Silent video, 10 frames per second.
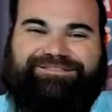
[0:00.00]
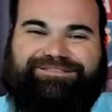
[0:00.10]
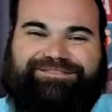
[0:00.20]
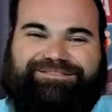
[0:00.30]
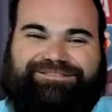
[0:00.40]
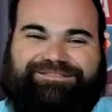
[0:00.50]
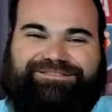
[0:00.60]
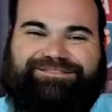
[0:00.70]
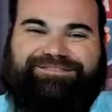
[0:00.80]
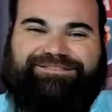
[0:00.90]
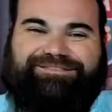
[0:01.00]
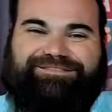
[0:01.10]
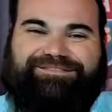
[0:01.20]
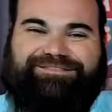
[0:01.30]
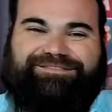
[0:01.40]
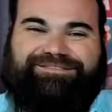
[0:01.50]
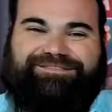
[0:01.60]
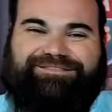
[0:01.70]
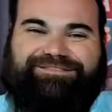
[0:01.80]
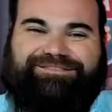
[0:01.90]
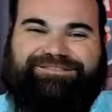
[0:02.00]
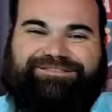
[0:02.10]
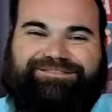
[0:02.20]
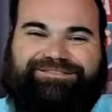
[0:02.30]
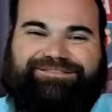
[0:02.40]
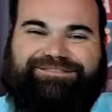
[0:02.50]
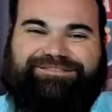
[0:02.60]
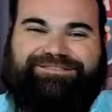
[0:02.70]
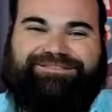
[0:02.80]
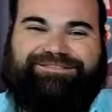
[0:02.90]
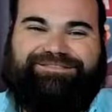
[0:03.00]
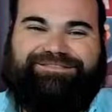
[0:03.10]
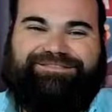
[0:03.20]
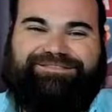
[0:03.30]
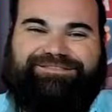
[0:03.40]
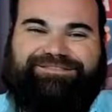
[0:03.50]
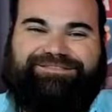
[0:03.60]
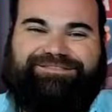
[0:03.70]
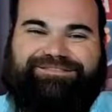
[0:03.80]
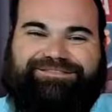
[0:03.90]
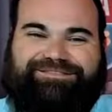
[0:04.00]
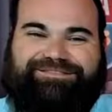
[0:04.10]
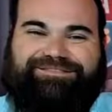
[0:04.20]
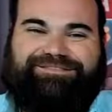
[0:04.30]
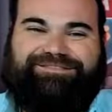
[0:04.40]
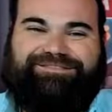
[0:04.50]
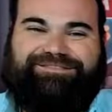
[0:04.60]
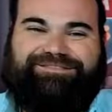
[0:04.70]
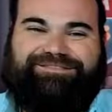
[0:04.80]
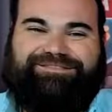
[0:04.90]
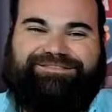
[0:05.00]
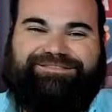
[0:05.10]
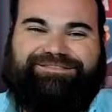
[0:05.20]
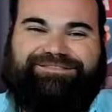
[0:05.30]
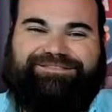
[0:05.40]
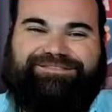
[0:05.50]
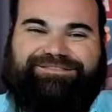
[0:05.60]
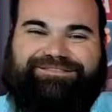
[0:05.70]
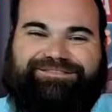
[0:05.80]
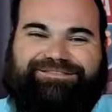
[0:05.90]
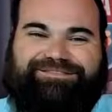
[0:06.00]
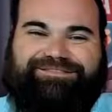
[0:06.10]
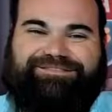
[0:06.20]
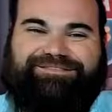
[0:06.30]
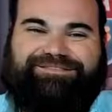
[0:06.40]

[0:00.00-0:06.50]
(not speaking)